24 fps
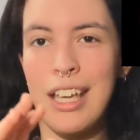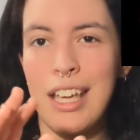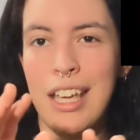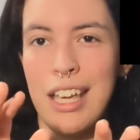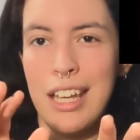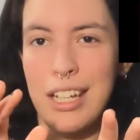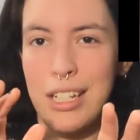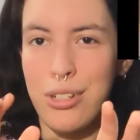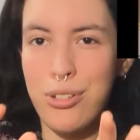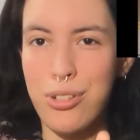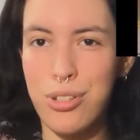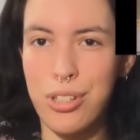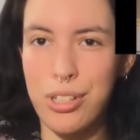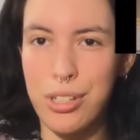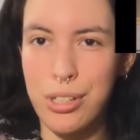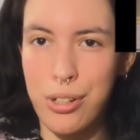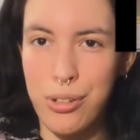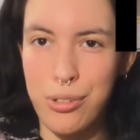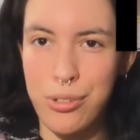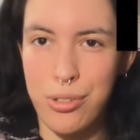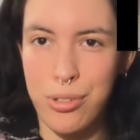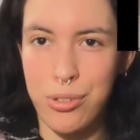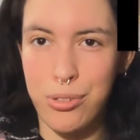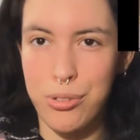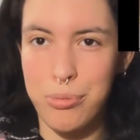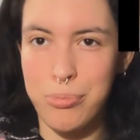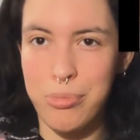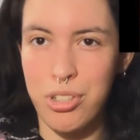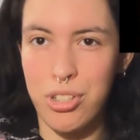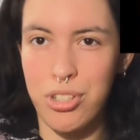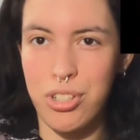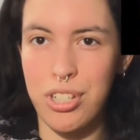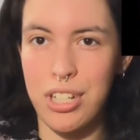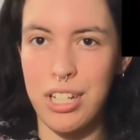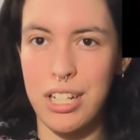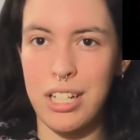It usually goes through a
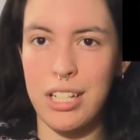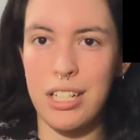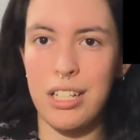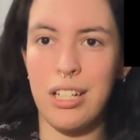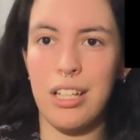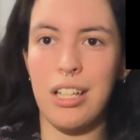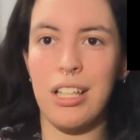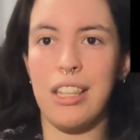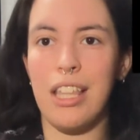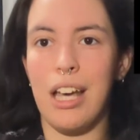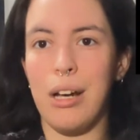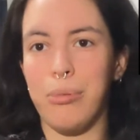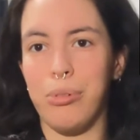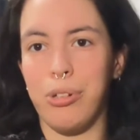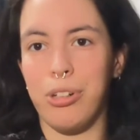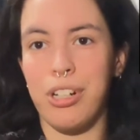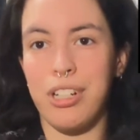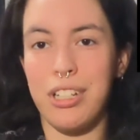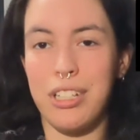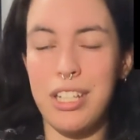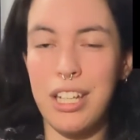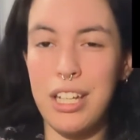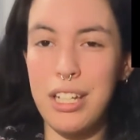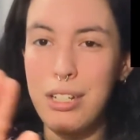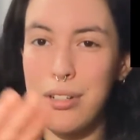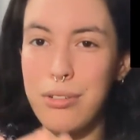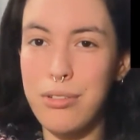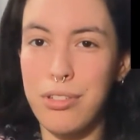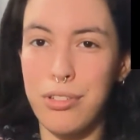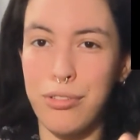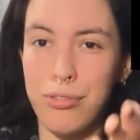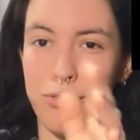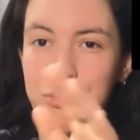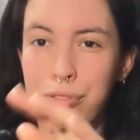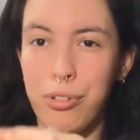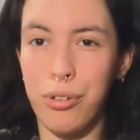machine that will continue
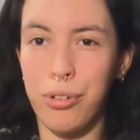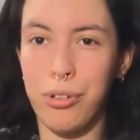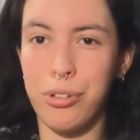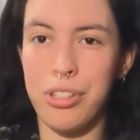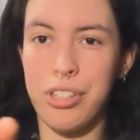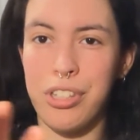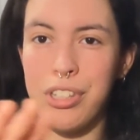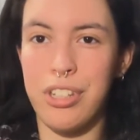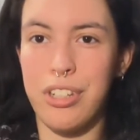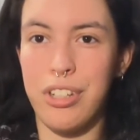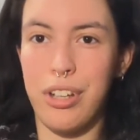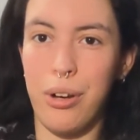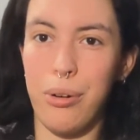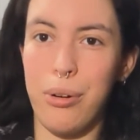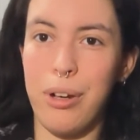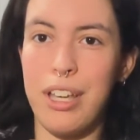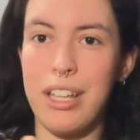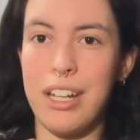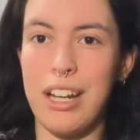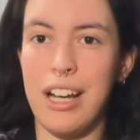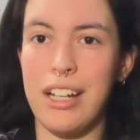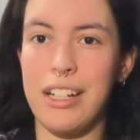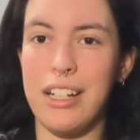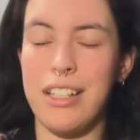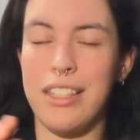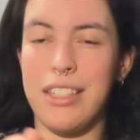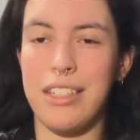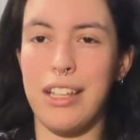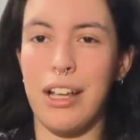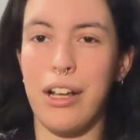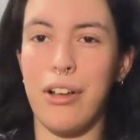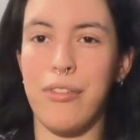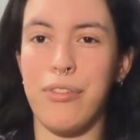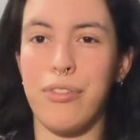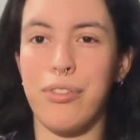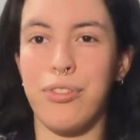to fold the dough in on
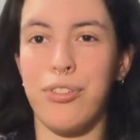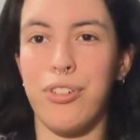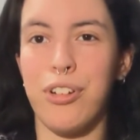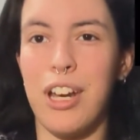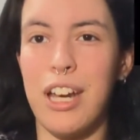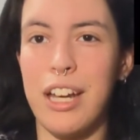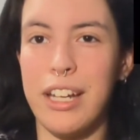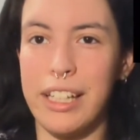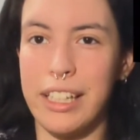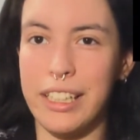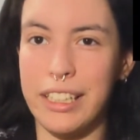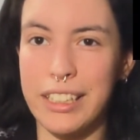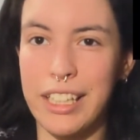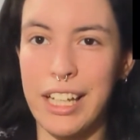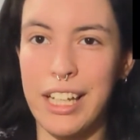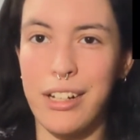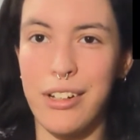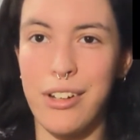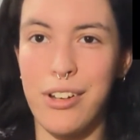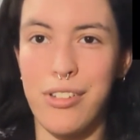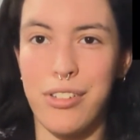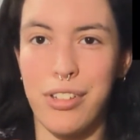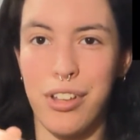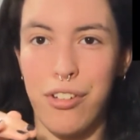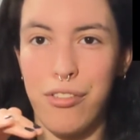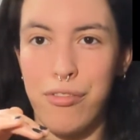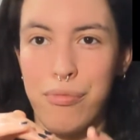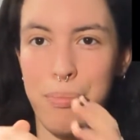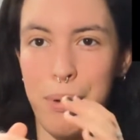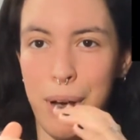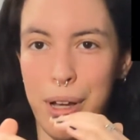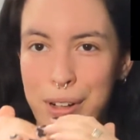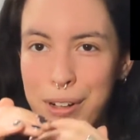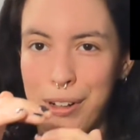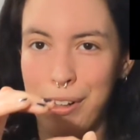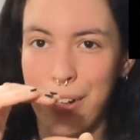itself, creating layers of
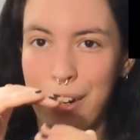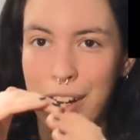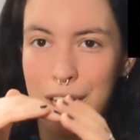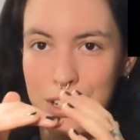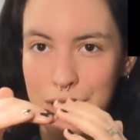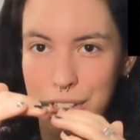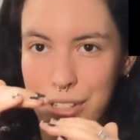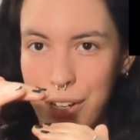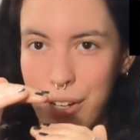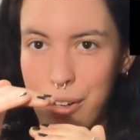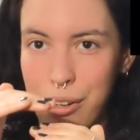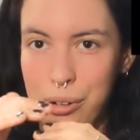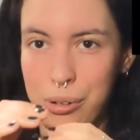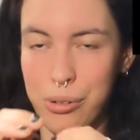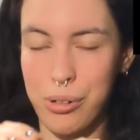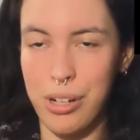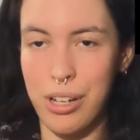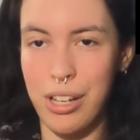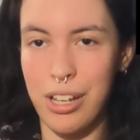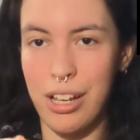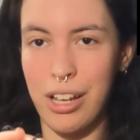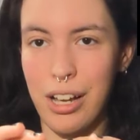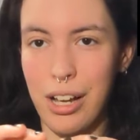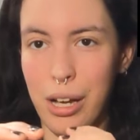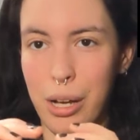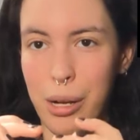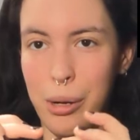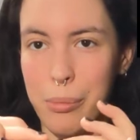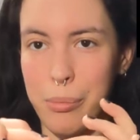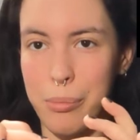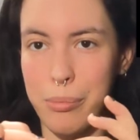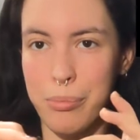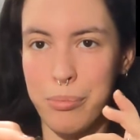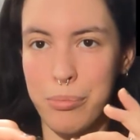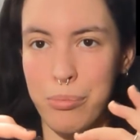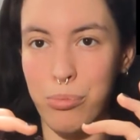butter and dough
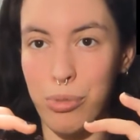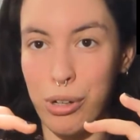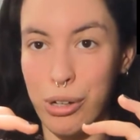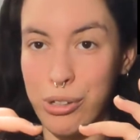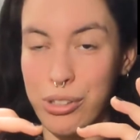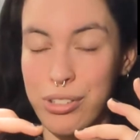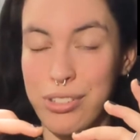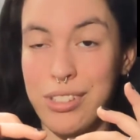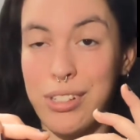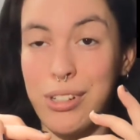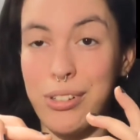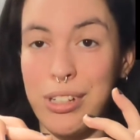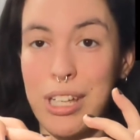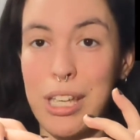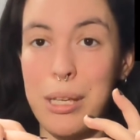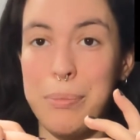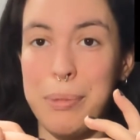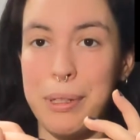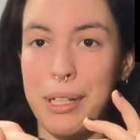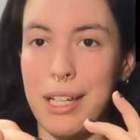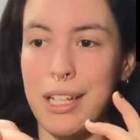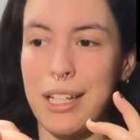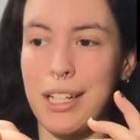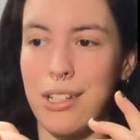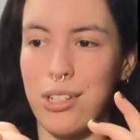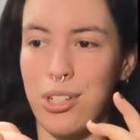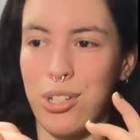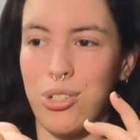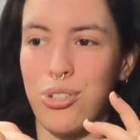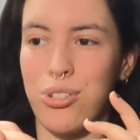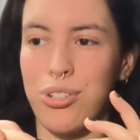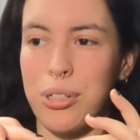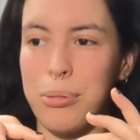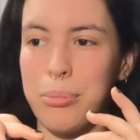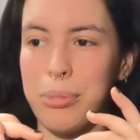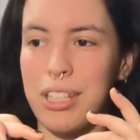while still keeping it
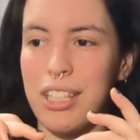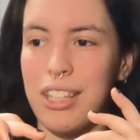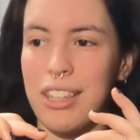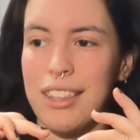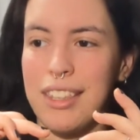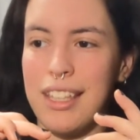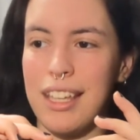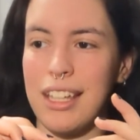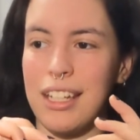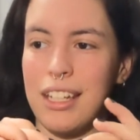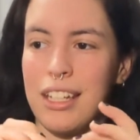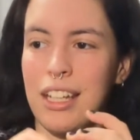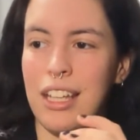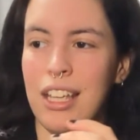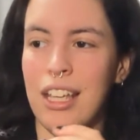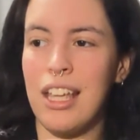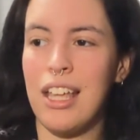extremely thin.